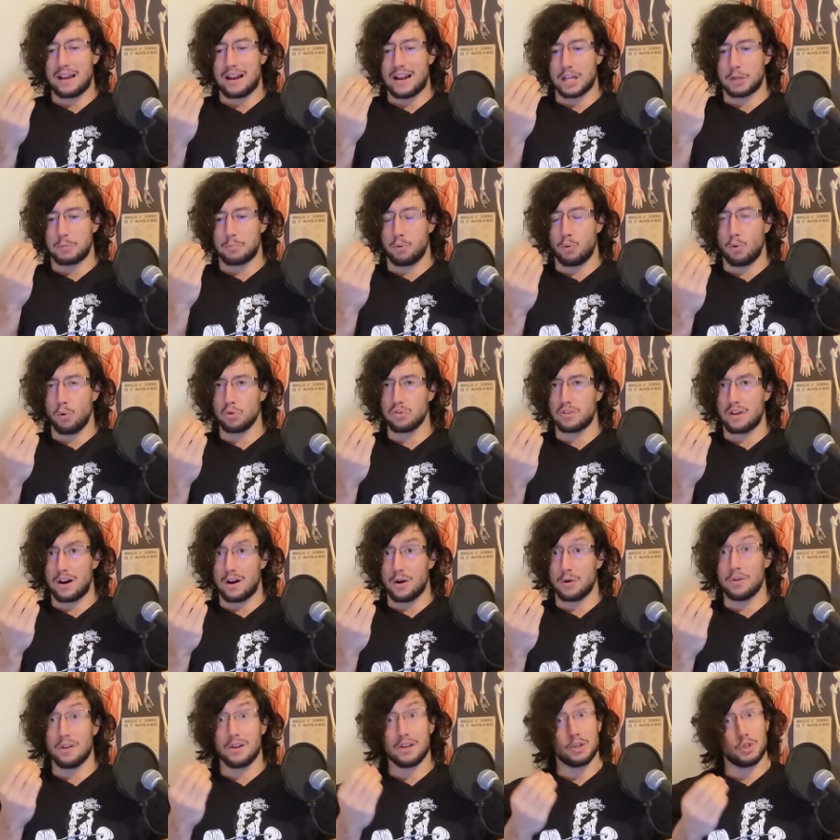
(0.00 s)
A lat pull
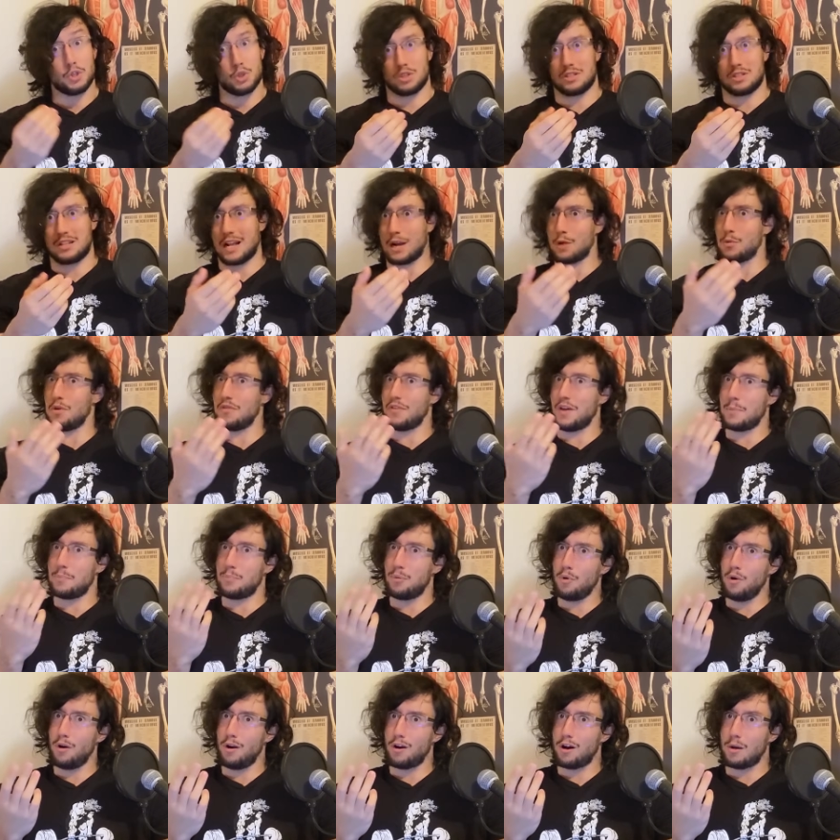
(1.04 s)
down, just like with a
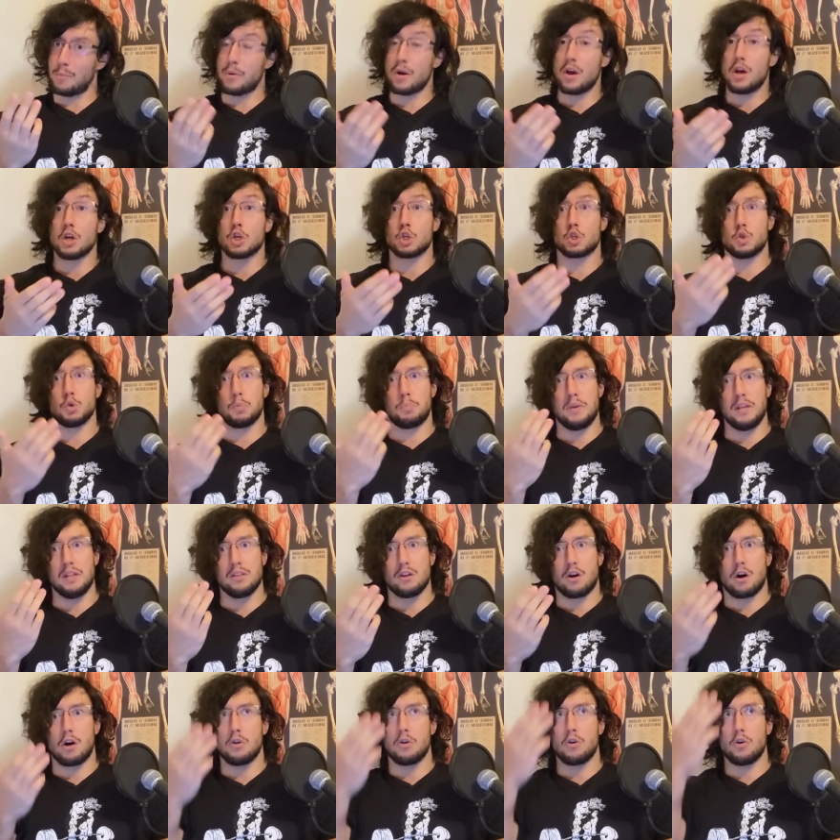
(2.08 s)
pull up, should be
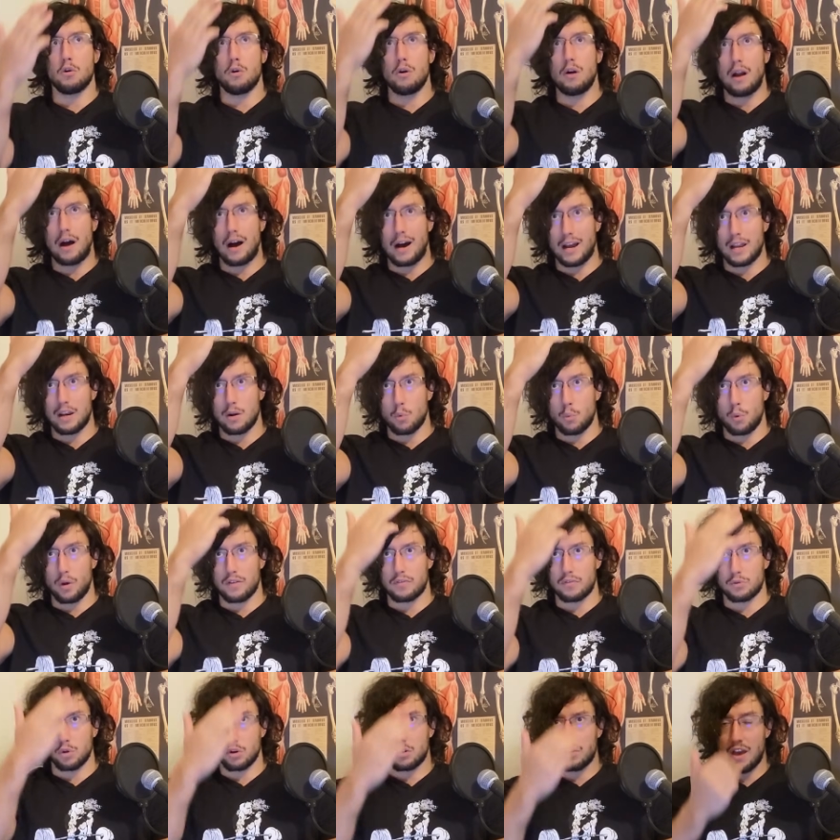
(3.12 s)
done aligned
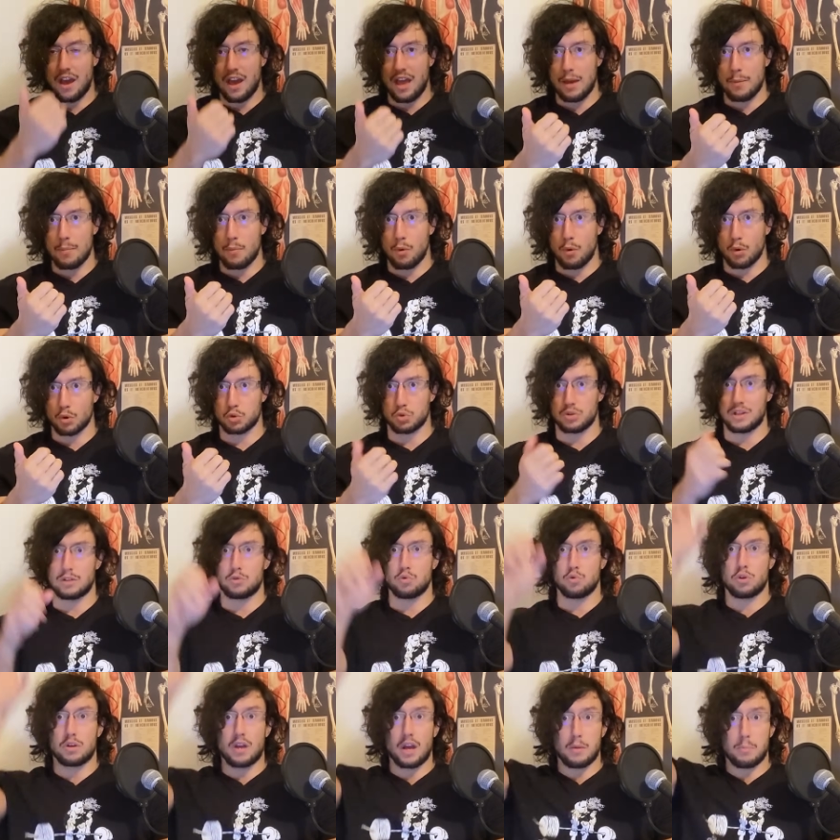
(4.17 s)
with the cable so
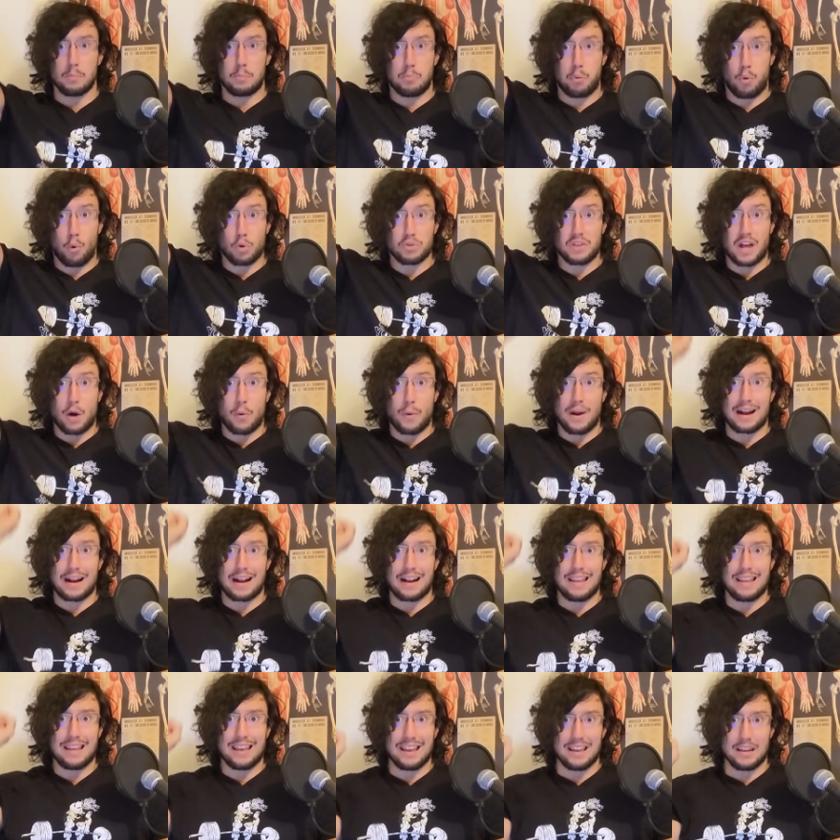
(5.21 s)
that you can pull
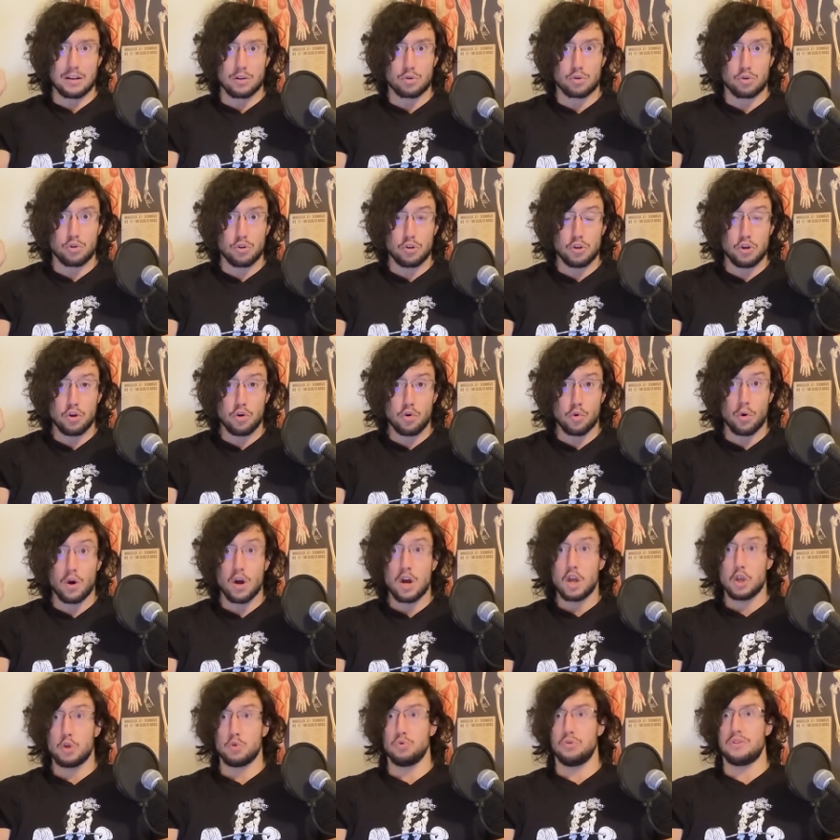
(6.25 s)
directly into you.
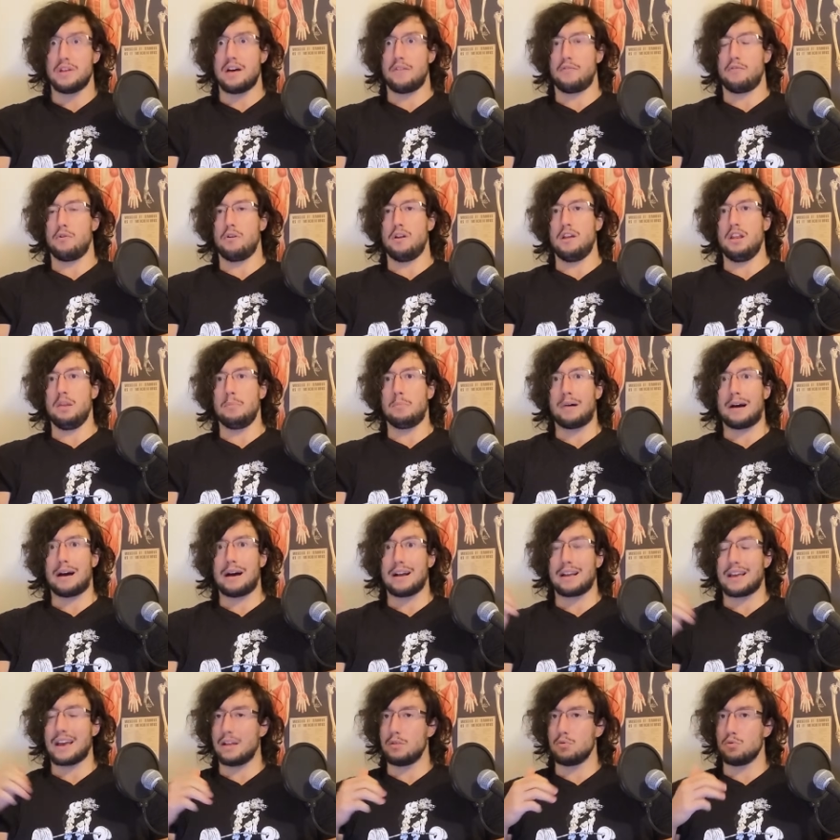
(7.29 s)
You never lean
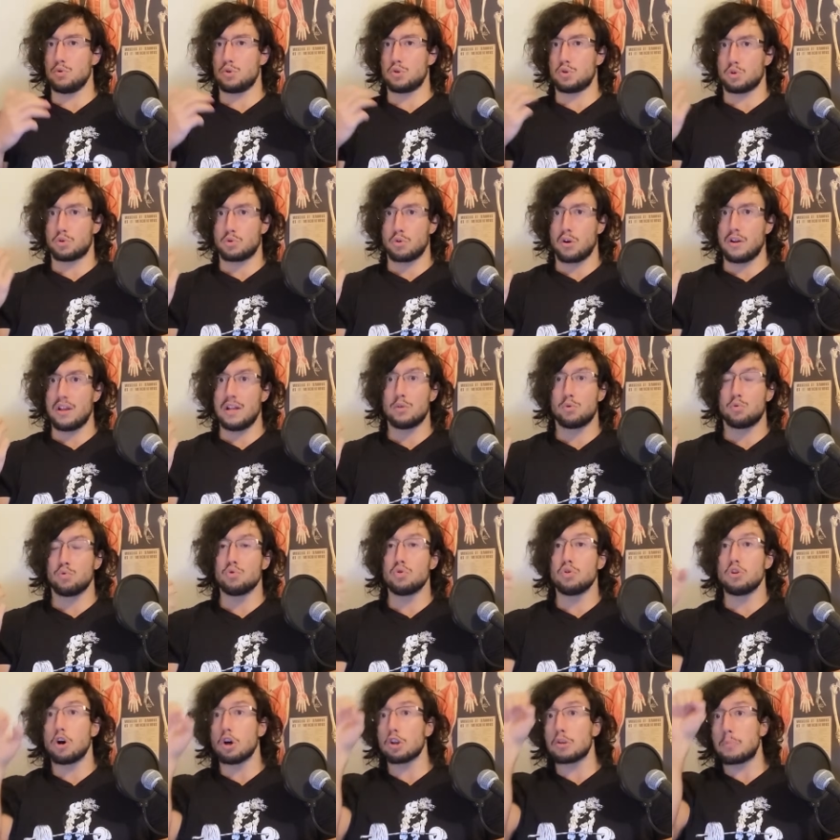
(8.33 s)
back and you certainly do
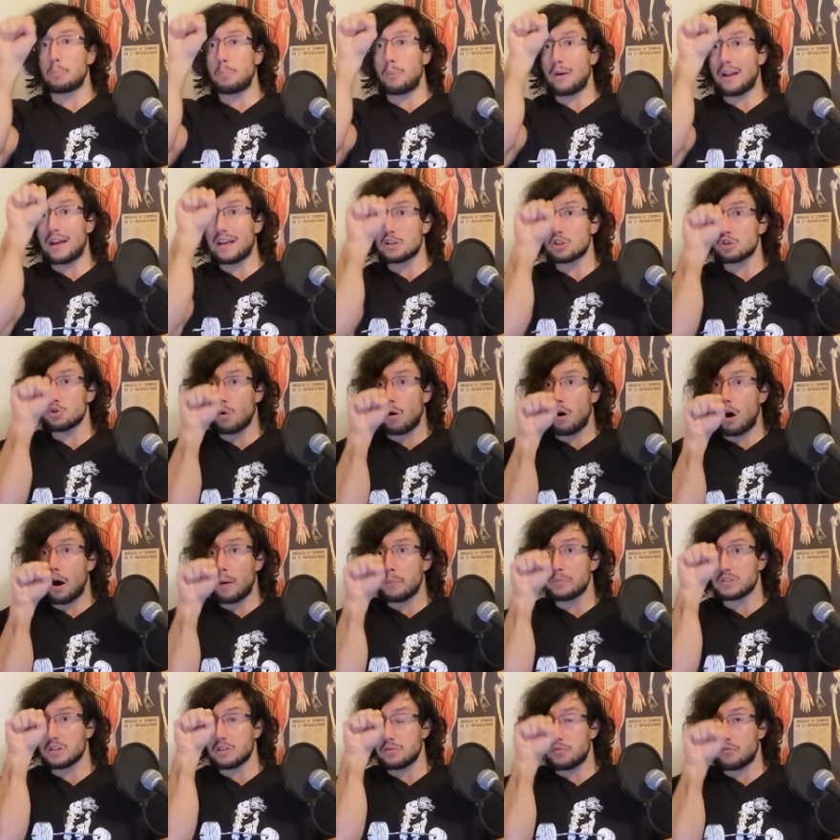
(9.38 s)
not place your
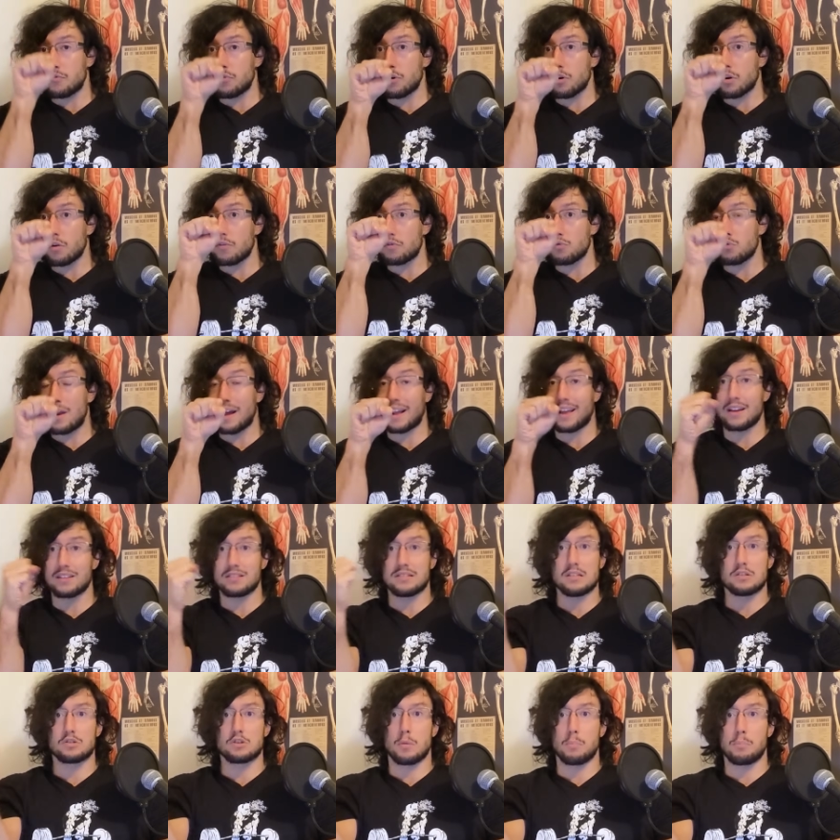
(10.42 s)
arms in front of you like I
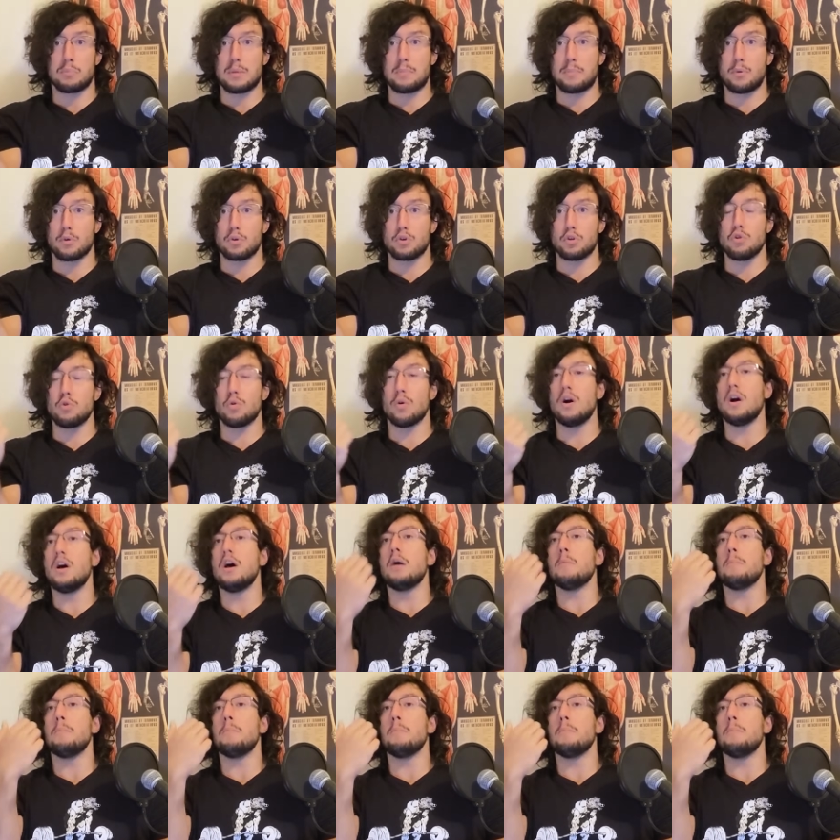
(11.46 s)
see some people do